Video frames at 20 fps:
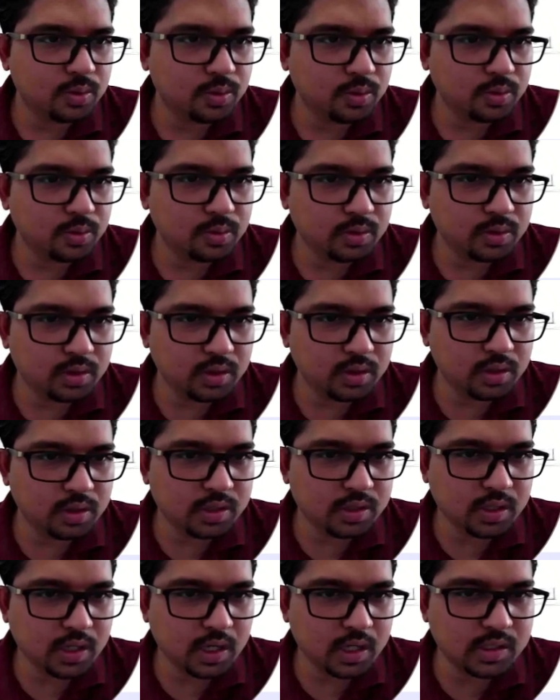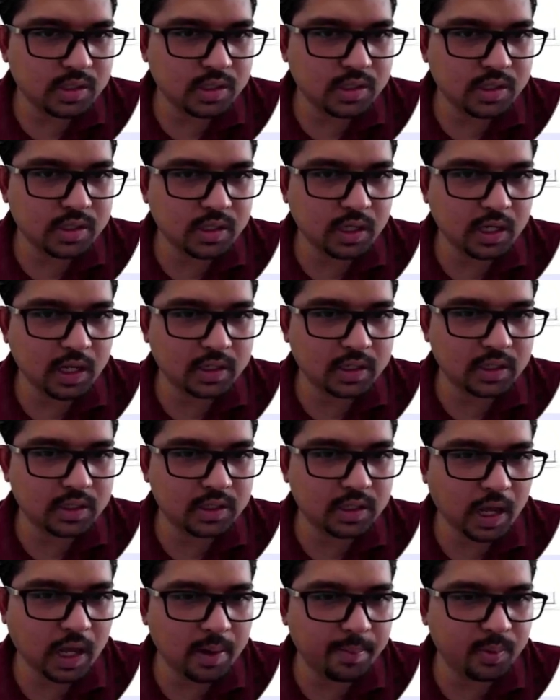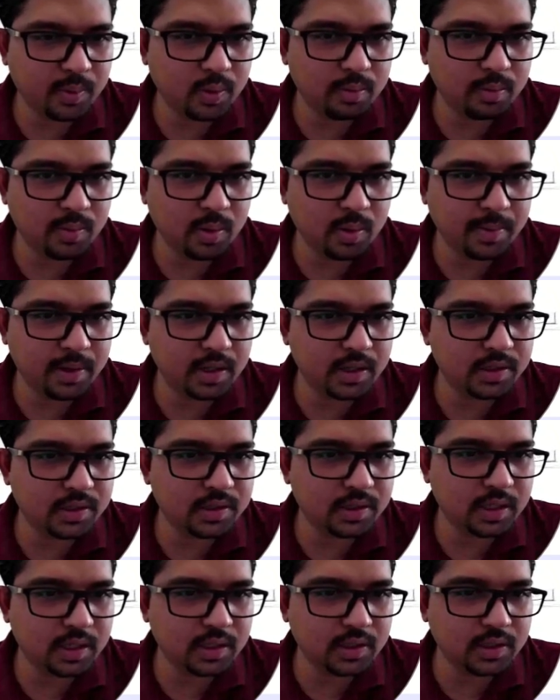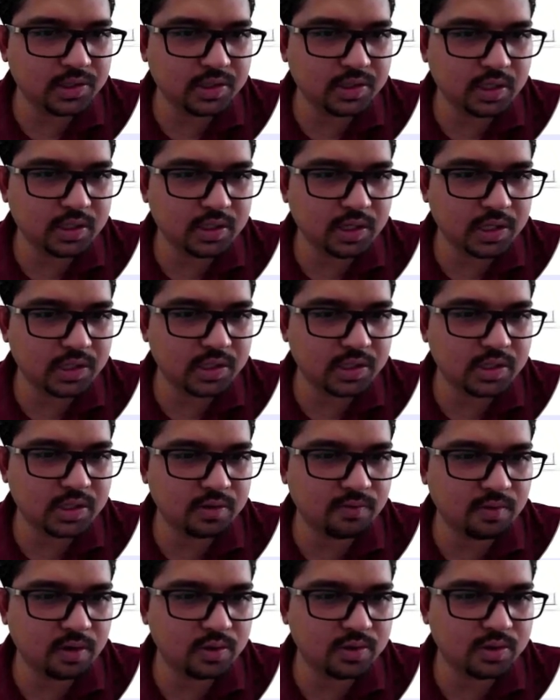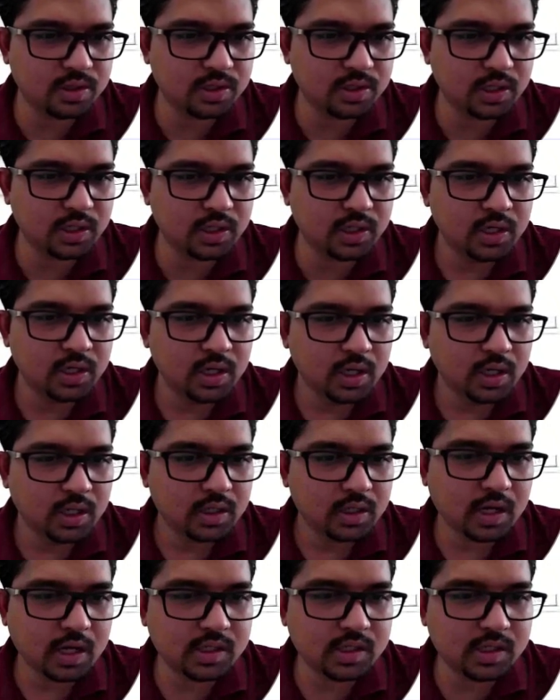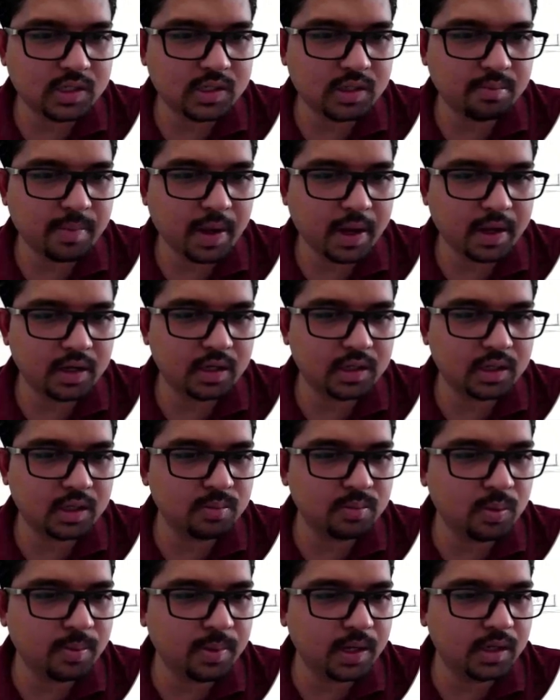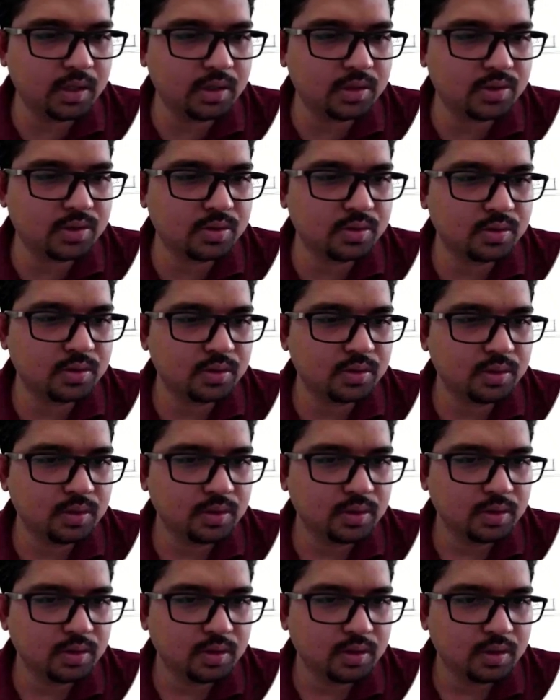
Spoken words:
So in this case, this is the electric dipole moment, and this is the transition velocity, transition magnetic moment,